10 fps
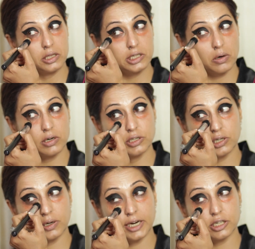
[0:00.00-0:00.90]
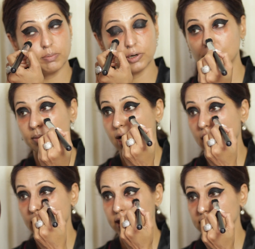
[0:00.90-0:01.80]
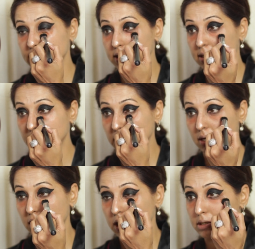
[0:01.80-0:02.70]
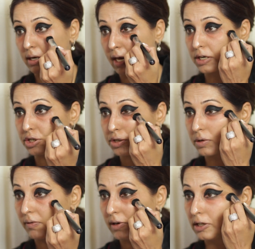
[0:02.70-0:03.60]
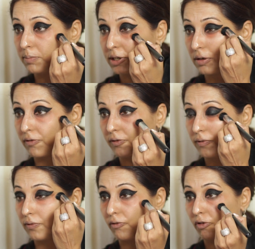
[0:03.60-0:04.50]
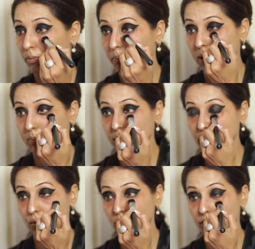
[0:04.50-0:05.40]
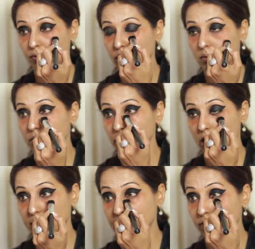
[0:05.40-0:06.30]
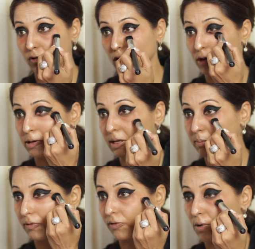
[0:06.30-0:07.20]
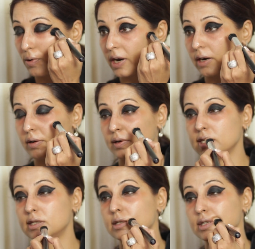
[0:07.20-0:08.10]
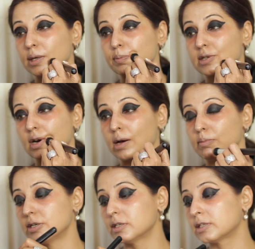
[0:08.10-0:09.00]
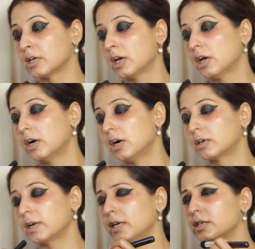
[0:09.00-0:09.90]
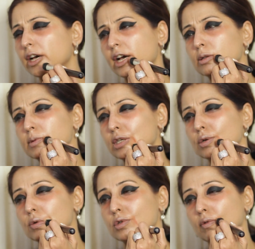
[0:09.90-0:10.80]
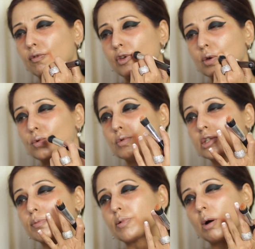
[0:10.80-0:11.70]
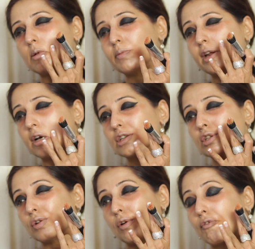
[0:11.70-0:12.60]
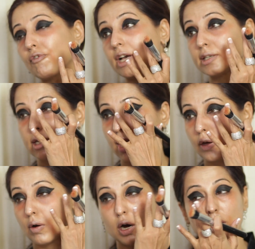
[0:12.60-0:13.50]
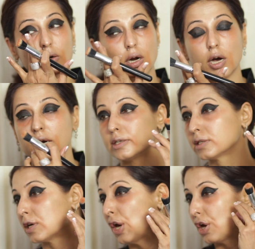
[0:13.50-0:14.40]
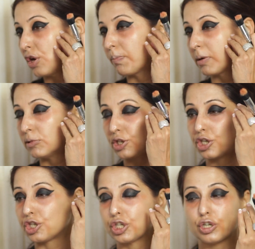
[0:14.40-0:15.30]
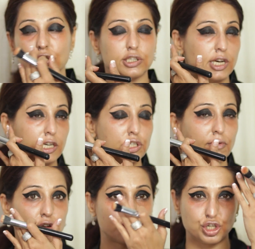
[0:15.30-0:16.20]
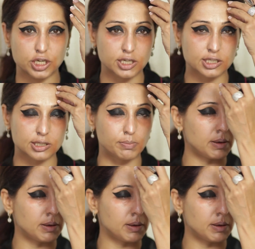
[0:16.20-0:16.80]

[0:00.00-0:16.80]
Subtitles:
this orange corrector below my eyes. So again, just to give a little bit of, for people who've not been following me before and are recent subscribers, a corrector helps you diffuse problem areas on your face like your under eyes, your pigmentation on the sides of your cheeks,